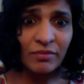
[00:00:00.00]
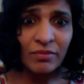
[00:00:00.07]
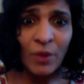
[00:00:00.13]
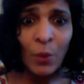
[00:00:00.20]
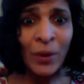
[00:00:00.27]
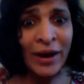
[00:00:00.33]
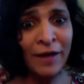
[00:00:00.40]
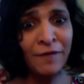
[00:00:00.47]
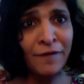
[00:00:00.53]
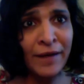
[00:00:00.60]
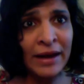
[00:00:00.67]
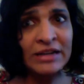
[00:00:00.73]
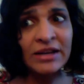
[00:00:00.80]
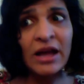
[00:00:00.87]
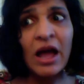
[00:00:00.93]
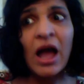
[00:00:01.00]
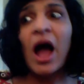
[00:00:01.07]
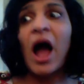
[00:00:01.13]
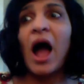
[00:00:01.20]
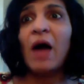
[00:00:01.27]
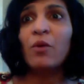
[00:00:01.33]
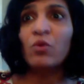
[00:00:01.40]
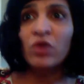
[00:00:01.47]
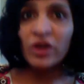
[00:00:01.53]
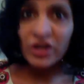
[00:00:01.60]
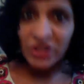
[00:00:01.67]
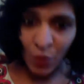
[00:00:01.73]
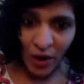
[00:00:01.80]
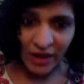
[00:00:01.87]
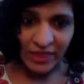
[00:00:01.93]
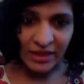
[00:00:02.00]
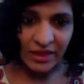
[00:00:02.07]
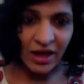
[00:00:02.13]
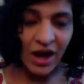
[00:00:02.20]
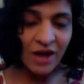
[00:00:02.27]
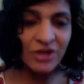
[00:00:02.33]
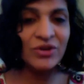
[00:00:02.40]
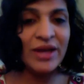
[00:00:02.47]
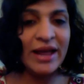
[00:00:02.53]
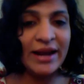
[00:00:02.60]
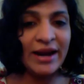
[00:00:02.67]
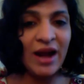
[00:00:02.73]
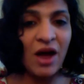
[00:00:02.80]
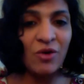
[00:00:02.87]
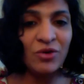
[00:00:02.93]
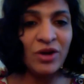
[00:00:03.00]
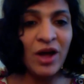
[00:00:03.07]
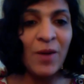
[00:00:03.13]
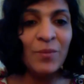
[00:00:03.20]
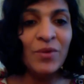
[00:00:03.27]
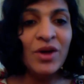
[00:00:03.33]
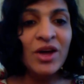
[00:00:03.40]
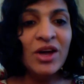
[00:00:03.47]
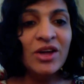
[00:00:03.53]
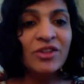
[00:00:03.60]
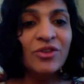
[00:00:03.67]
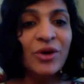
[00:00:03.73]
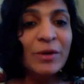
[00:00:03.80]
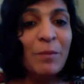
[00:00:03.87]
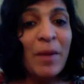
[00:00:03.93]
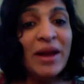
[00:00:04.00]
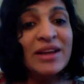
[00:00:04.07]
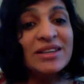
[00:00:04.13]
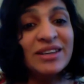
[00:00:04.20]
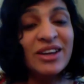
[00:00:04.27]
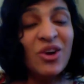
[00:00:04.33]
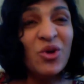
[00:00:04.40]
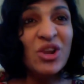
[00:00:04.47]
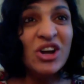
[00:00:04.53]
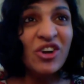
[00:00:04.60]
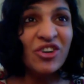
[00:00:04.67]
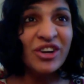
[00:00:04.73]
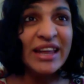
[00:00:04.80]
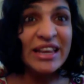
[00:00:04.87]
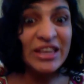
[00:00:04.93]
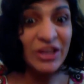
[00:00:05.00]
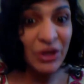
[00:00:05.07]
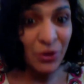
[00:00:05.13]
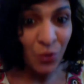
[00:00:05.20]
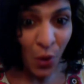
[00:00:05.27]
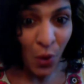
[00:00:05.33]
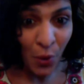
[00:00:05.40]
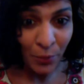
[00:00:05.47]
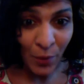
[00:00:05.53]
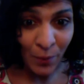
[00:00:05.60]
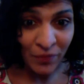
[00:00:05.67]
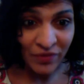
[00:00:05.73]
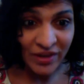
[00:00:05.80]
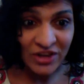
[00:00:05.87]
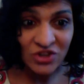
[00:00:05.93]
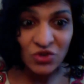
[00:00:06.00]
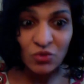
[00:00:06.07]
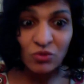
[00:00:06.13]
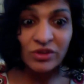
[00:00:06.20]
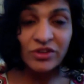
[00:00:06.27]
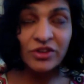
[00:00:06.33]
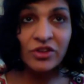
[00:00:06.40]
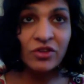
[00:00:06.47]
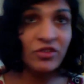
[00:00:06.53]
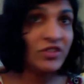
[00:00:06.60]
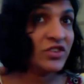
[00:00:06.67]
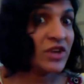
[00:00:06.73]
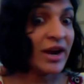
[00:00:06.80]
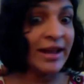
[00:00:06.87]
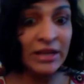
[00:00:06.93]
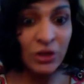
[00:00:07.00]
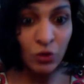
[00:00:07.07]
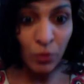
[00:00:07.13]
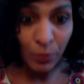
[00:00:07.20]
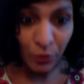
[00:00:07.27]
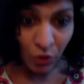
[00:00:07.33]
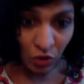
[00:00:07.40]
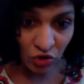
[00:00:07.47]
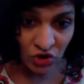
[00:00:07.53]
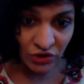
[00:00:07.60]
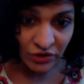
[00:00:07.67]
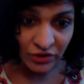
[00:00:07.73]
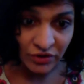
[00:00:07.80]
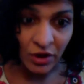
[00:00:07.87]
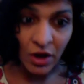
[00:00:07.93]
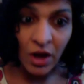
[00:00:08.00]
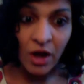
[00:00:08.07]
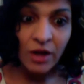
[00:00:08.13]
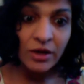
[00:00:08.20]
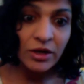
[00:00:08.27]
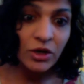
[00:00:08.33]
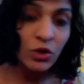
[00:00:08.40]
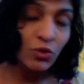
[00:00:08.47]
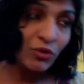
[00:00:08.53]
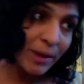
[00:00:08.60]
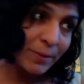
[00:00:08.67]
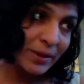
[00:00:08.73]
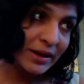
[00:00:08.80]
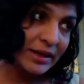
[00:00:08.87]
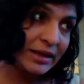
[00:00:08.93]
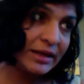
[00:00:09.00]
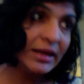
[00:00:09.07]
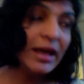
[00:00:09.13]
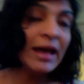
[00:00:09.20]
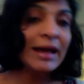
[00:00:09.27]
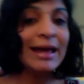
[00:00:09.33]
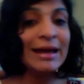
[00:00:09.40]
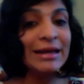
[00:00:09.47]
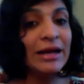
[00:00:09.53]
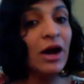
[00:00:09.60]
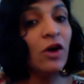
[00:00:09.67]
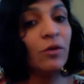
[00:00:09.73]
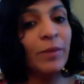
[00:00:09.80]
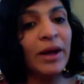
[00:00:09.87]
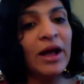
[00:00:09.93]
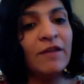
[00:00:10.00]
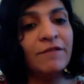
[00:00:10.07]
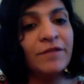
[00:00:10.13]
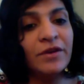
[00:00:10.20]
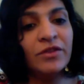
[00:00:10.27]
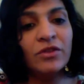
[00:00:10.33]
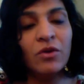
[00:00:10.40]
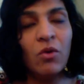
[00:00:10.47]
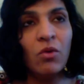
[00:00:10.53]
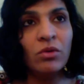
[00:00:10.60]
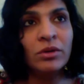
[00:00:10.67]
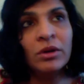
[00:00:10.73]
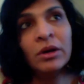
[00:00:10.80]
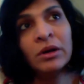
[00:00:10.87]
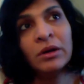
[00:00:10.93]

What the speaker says: When I failed, I worked twice as hard to get an outcome. So it meant, learning new homeopathic tools, studying new approaches, new remedy, getting out my comfort zone.